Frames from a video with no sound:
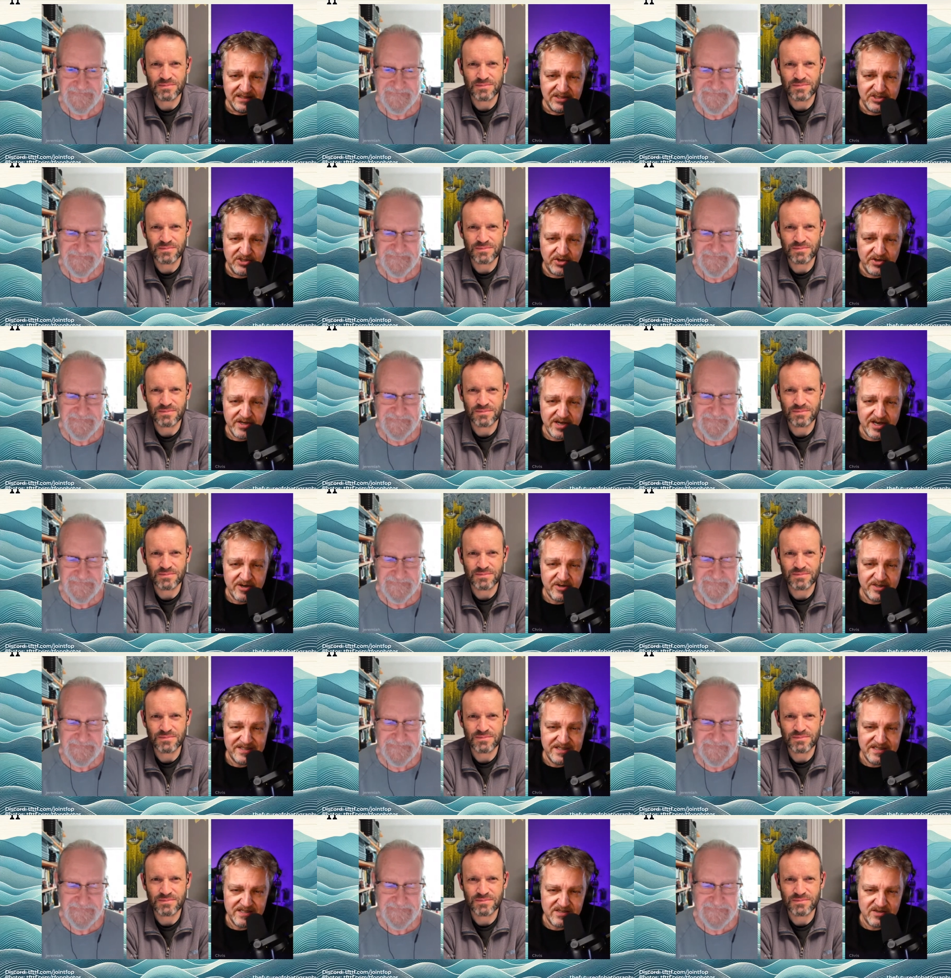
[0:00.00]
Speaker 1: Join our
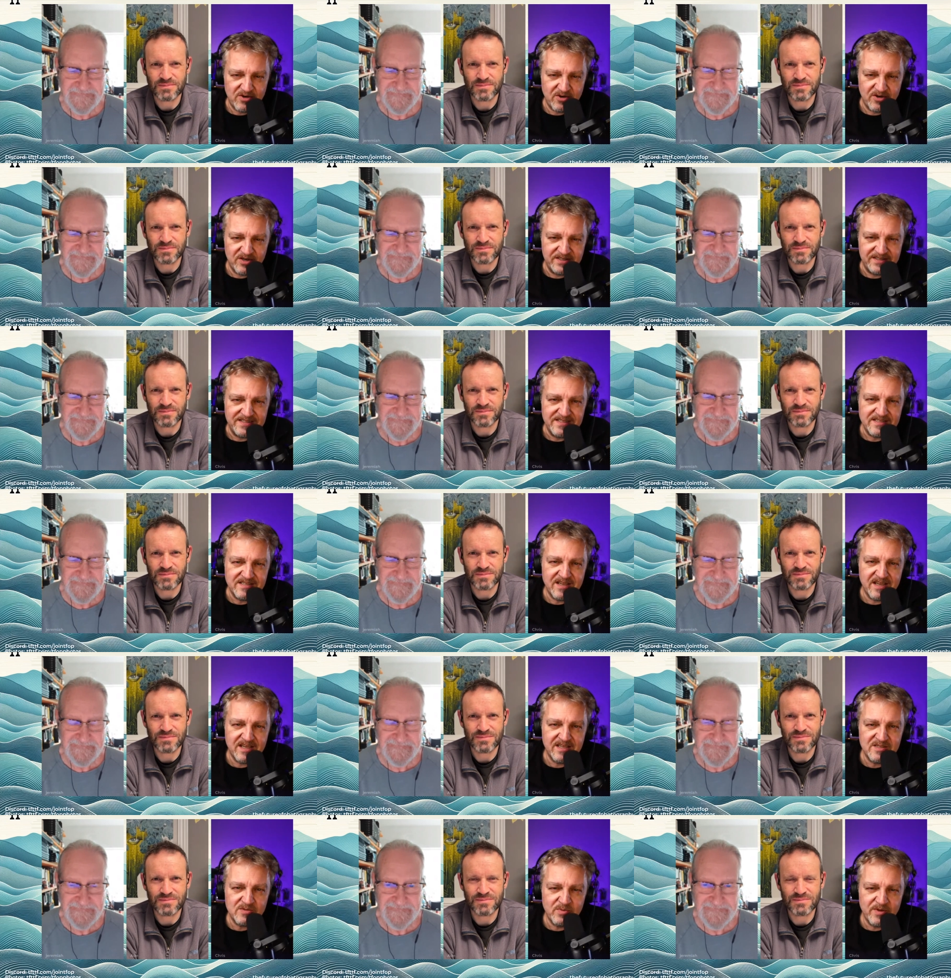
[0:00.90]
Discord,
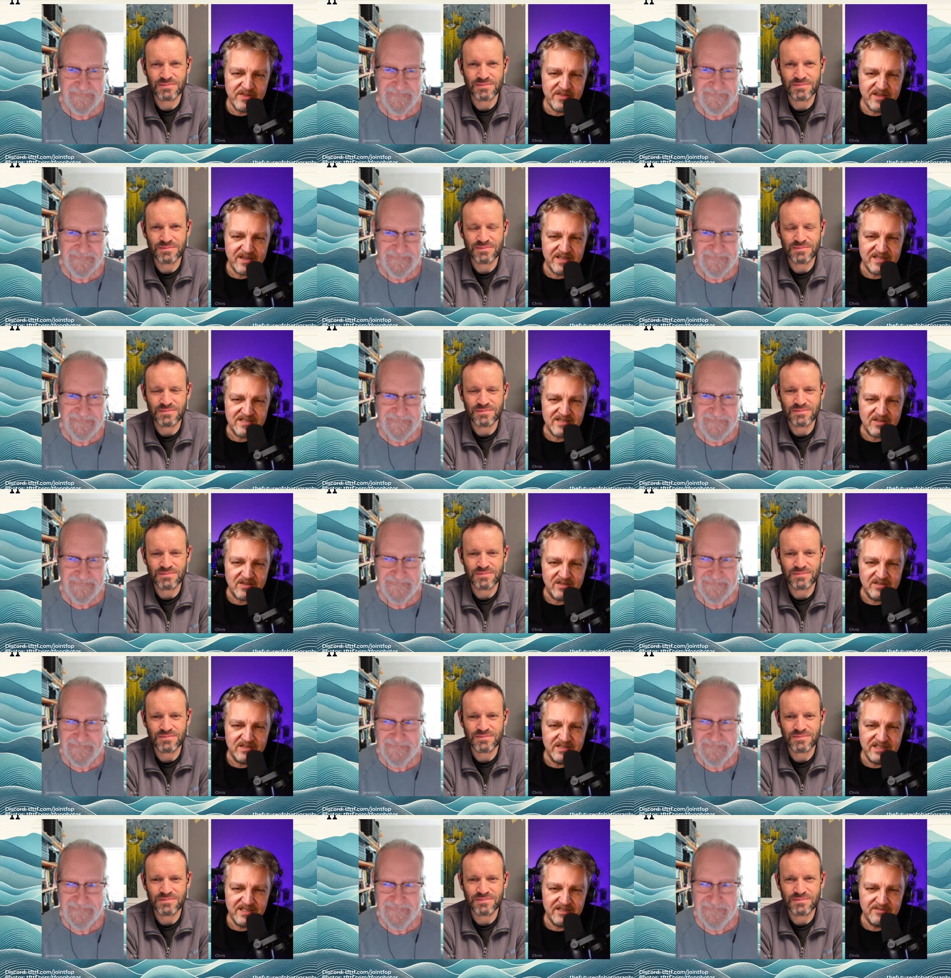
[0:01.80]
discuss with us
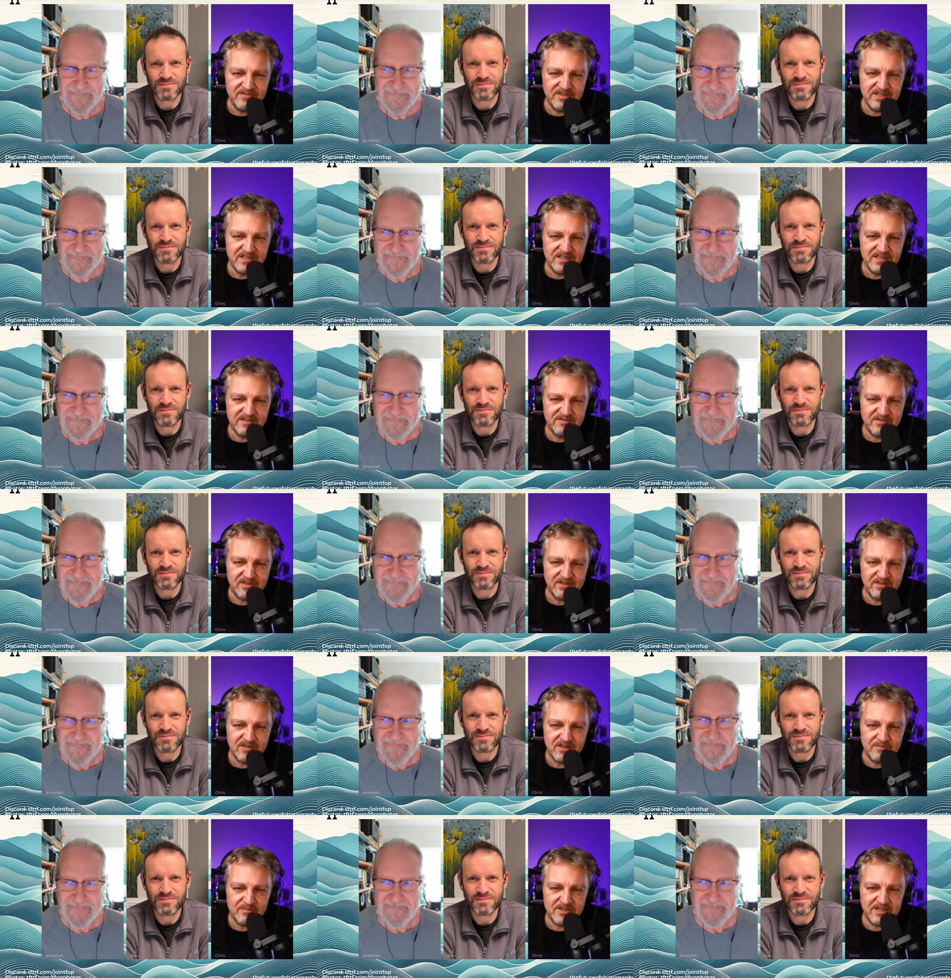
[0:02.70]
on t f t t f
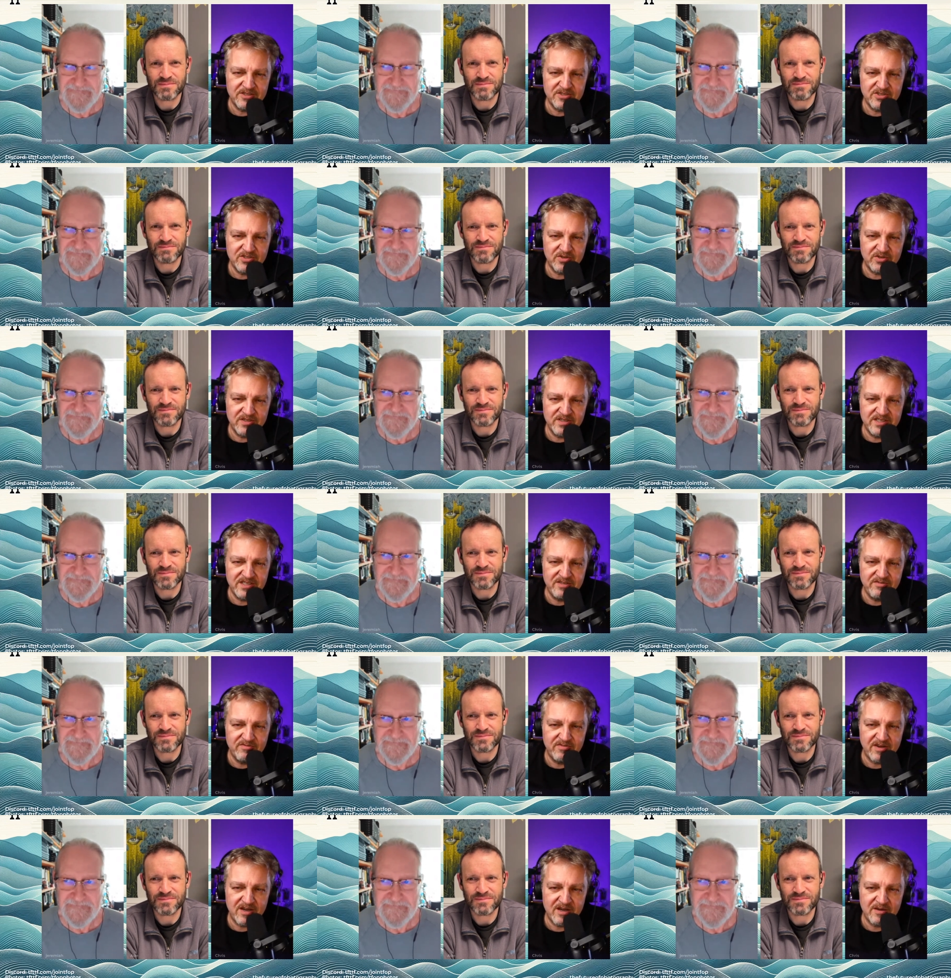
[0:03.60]
dot com slash join t
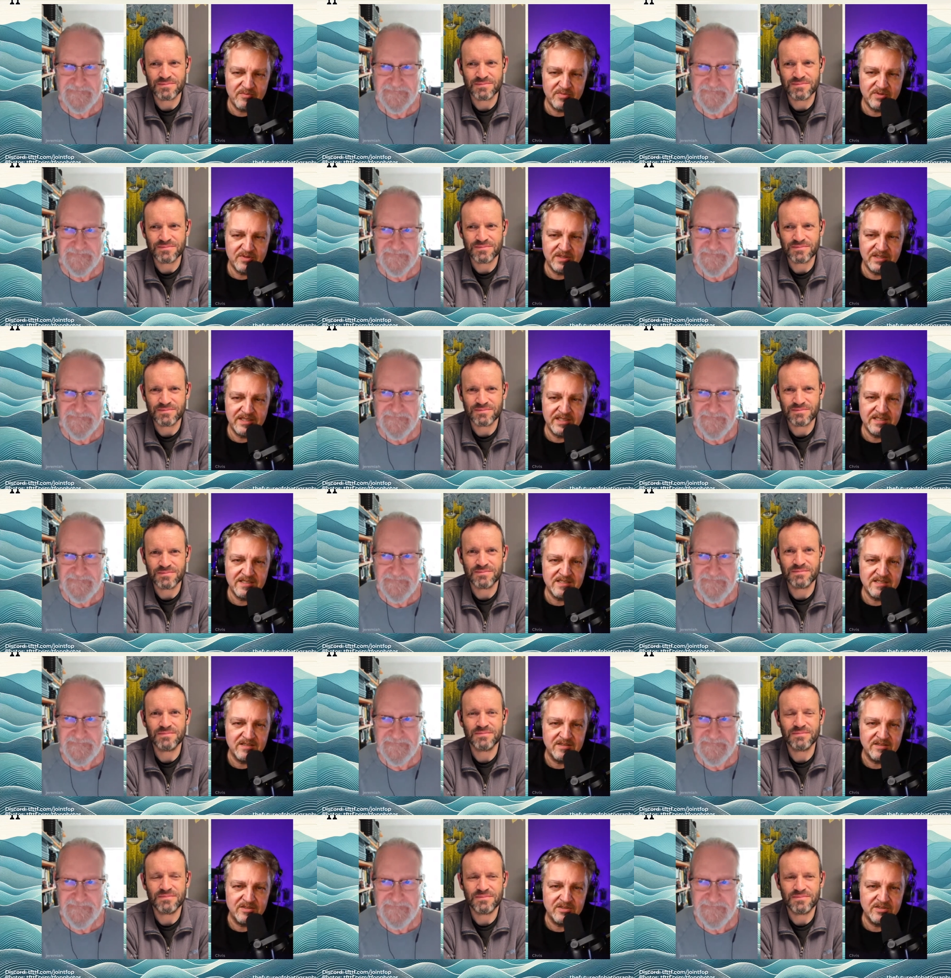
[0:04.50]
fop. Link
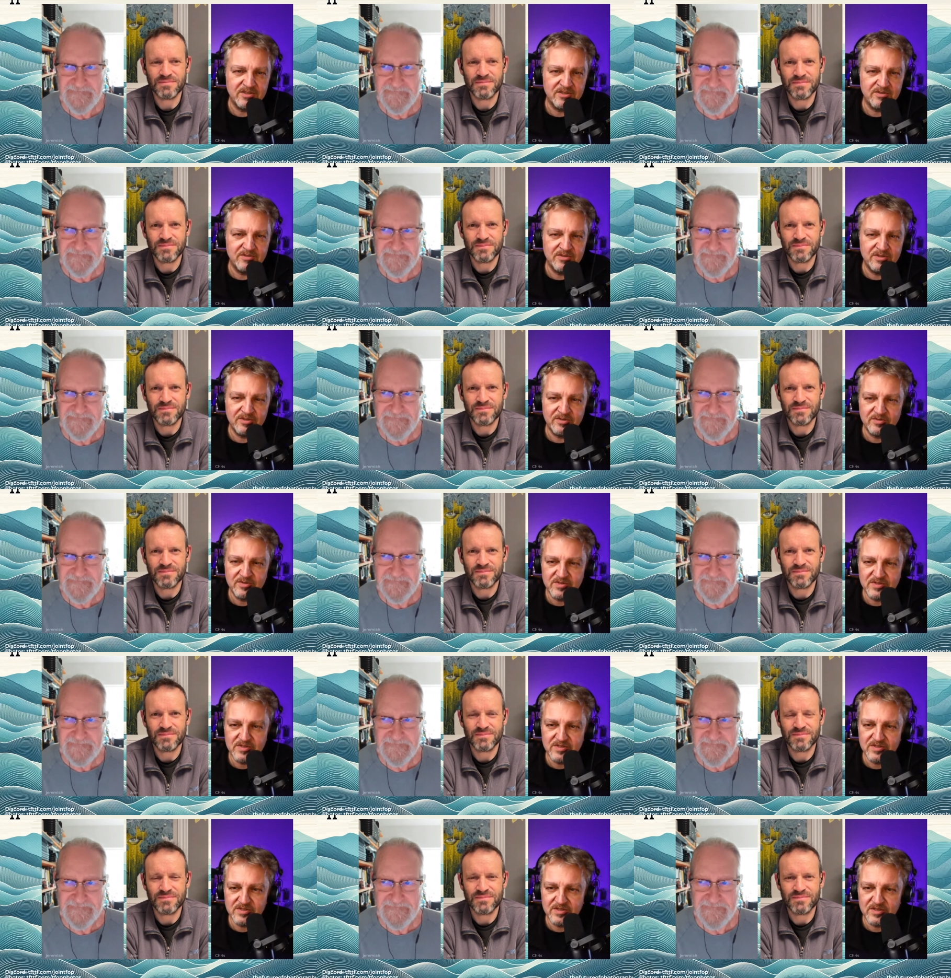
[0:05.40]
is in the show
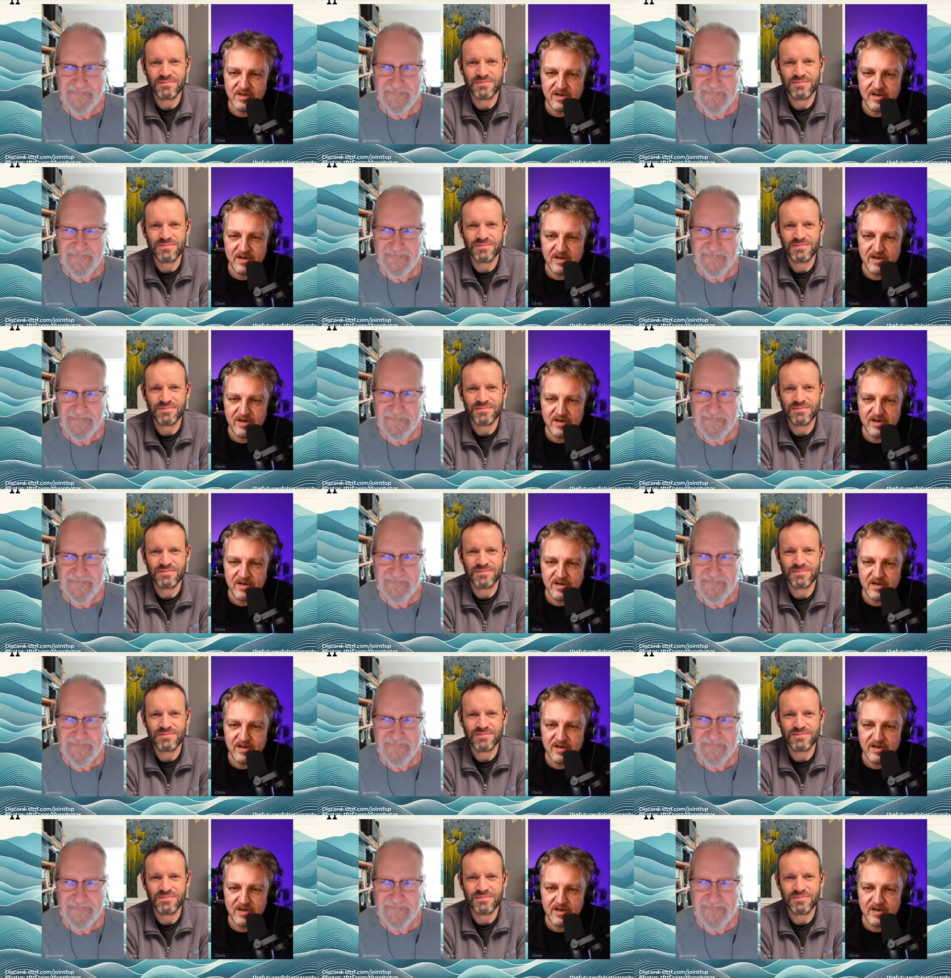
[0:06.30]
notes.